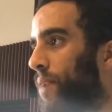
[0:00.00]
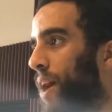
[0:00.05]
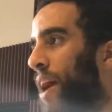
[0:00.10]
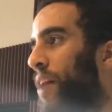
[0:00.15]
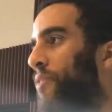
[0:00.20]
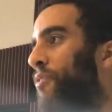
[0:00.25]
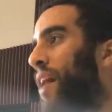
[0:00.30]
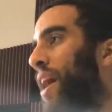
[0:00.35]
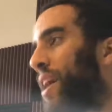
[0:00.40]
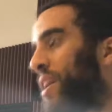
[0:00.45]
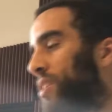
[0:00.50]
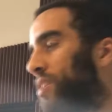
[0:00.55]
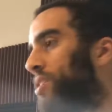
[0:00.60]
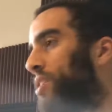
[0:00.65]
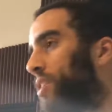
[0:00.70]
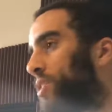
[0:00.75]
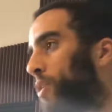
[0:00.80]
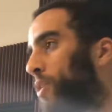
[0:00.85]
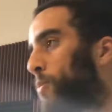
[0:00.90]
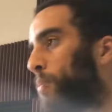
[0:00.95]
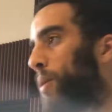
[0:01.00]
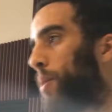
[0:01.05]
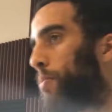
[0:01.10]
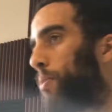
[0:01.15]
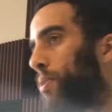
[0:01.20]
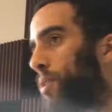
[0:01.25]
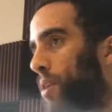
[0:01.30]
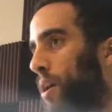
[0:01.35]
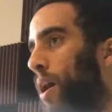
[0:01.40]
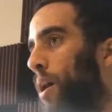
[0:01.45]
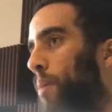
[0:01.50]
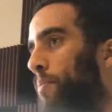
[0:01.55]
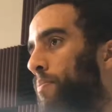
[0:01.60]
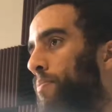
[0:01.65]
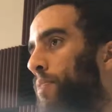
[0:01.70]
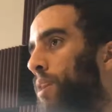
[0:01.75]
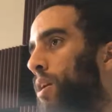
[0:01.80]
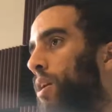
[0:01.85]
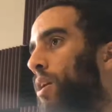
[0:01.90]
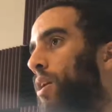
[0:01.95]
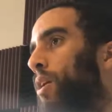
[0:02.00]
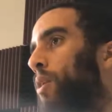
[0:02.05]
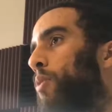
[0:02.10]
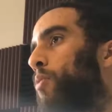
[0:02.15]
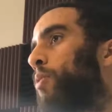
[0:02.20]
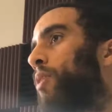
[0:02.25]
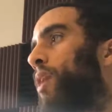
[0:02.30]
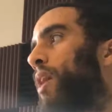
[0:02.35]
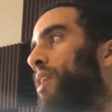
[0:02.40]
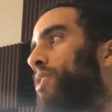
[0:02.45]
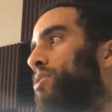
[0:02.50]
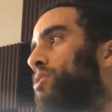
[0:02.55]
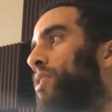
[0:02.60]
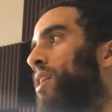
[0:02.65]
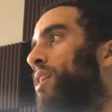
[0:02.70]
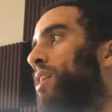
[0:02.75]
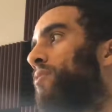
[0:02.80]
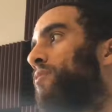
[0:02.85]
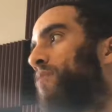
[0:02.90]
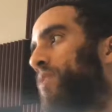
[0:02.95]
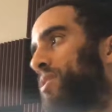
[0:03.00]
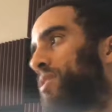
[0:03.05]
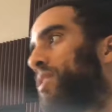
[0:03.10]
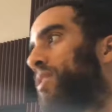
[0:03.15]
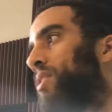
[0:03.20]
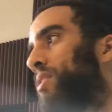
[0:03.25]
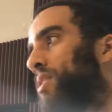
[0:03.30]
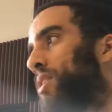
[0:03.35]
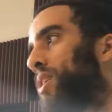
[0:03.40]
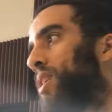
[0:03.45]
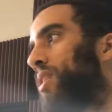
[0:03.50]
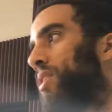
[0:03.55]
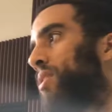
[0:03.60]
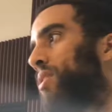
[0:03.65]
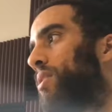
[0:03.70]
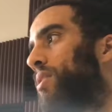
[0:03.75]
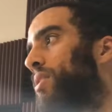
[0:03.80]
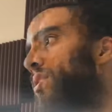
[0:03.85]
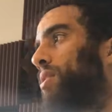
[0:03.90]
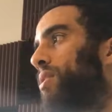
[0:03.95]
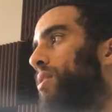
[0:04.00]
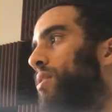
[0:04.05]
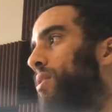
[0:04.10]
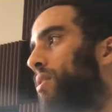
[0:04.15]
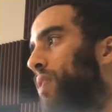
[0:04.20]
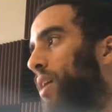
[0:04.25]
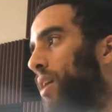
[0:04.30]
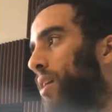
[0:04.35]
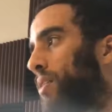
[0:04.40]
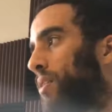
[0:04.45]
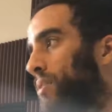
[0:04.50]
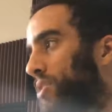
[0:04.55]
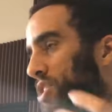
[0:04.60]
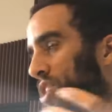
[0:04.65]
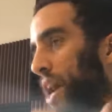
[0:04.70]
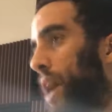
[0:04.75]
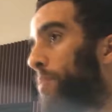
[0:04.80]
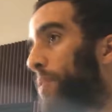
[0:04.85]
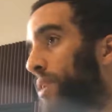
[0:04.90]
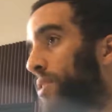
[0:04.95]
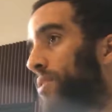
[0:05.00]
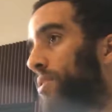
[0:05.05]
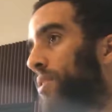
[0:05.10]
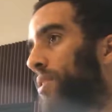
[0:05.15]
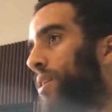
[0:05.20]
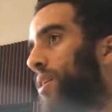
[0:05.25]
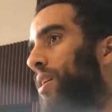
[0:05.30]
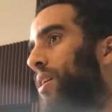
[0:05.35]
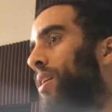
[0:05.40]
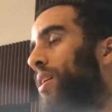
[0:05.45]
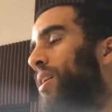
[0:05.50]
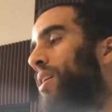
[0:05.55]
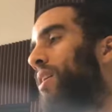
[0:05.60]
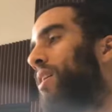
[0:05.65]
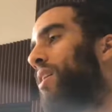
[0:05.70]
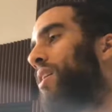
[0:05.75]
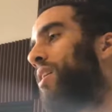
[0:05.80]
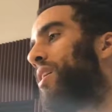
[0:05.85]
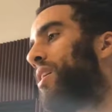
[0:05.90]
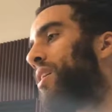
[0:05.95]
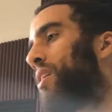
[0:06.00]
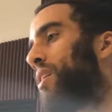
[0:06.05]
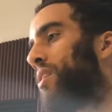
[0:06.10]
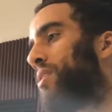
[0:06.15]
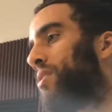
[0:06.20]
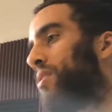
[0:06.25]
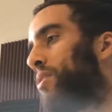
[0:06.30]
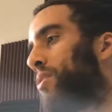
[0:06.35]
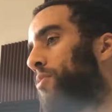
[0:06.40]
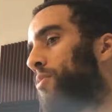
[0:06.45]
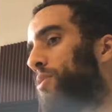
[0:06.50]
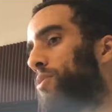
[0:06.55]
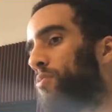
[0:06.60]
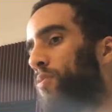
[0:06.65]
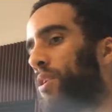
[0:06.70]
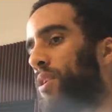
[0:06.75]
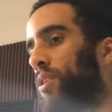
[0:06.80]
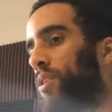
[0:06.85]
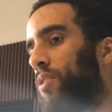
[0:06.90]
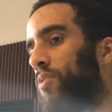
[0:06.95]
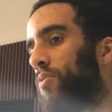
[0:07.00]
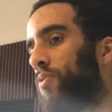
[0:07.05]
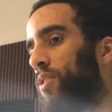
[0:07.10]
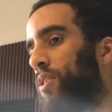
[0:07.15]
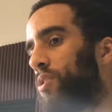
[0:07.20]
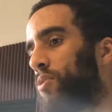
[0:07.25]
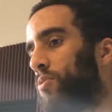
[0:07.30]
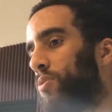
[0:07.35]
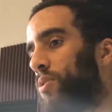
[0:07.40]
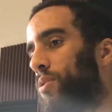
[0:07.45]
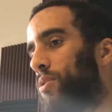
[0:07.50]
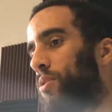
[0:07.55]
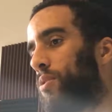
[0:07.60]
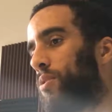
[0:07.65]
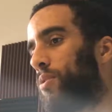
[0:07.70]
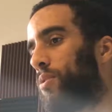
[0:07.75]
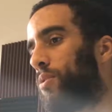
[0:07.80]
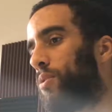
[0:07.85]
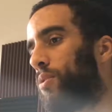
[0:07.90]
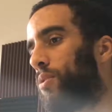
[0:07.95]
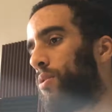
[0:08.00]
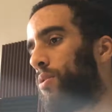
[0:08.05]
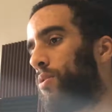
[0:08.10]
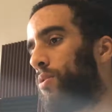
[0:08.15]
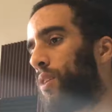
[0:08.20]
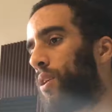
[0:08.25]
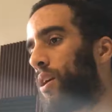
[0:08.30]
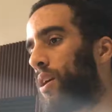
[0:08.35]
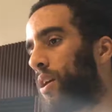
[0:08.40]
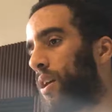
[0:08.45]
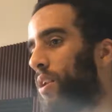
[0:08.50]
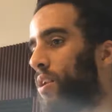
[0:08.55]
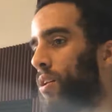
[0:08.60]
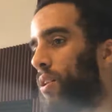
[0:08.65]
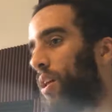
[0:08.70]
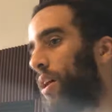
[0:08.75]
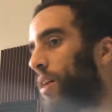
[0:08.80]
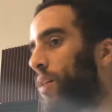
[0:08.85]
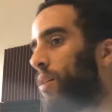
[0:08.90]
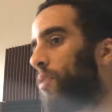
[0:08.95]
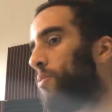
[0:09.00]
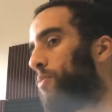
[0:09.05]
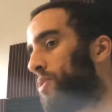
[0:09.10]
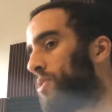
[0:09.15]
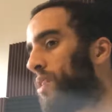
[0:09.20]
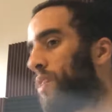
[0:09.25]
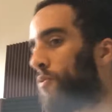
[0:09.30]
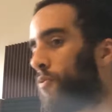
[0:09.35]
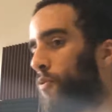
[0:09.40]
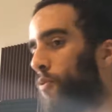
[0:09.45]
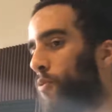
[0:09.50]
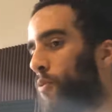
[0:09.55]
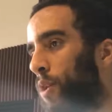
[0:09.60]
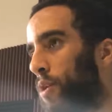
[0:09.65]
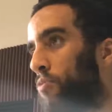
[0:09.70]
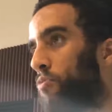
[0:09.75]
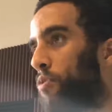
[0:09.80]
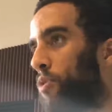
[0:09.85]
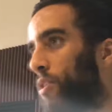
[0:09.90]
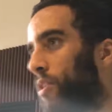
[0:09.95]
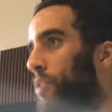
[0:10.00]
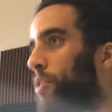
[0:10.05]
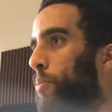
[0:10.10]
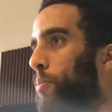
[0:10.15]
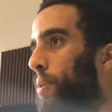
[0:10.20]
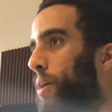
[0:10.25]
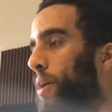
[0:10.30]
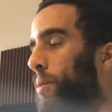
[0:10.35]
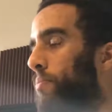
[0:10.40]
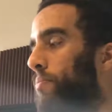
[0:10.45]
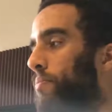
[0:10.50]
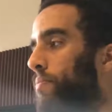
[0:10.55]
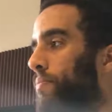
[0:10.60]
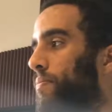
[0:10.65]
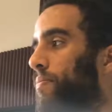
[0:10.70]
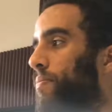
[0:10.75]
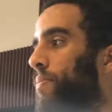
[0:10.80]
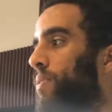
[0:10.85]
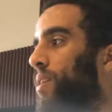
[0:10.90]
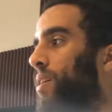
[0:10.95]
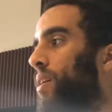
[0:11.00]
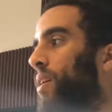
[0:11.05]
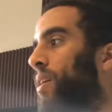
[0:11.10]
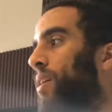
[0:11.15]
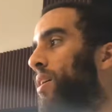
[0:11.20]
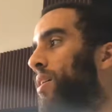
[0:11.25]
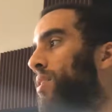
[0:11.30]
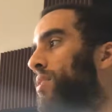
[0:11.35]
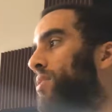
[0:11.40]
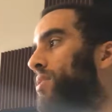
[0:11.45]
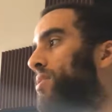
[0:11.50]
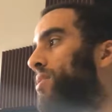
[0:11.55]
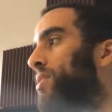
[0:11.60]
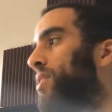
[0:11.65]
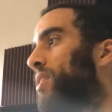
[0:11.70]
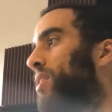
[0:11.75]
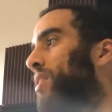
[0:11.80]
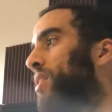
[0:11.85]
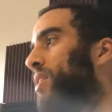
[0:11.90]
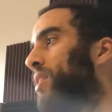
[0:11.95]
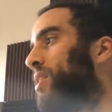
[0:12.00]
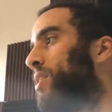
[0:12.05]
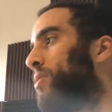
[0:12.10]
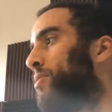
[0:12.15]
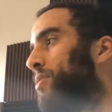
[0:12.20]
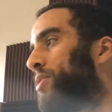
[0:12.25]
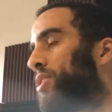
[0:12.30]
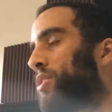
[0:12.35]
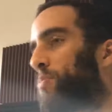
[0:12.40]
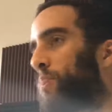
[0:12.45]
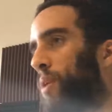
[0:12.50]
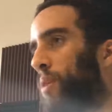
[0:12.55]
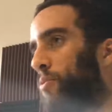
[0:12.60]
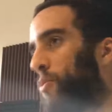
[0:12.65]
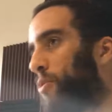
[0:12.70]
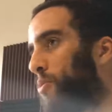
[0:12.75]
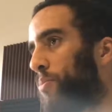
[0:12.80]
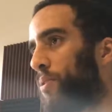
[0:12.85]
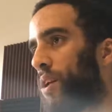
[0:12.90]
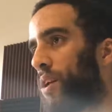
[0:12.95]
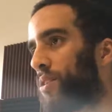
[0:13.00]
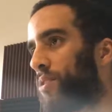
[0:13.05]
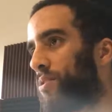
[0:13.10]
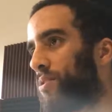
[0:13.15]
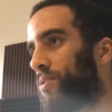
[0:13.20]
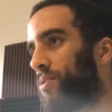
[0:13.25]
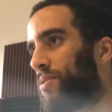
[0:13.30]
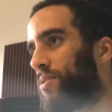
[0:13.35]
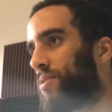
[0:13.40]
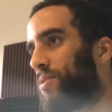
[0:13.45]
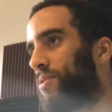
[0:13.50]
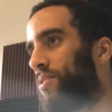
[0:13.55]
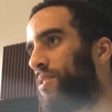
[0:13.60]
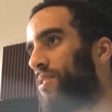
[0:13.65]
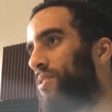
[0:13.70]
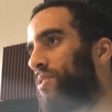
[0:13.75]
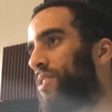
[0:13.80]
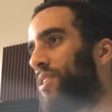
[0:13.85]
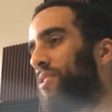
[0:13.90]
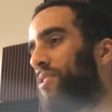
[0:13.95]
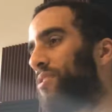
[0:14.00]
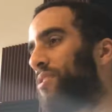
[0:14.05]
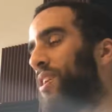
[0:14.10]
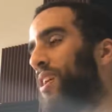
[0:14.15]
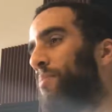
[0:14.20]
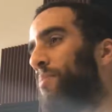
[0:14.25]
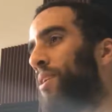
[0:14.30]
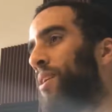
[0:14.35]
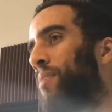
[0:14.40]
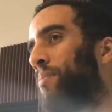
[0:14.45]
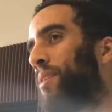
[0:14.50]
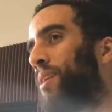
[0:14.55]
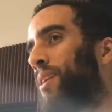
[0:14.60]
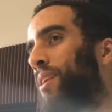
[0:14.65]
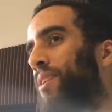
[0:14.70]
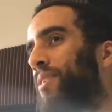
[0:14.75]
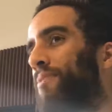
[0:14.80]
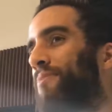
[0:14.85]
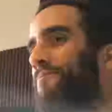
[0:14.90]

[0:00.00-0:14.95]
I've had younger people come where I try and facilitate jamming. And there was one individual who I kind of would sit with for a little bit, and he would just play Roblox the entire time. And I'm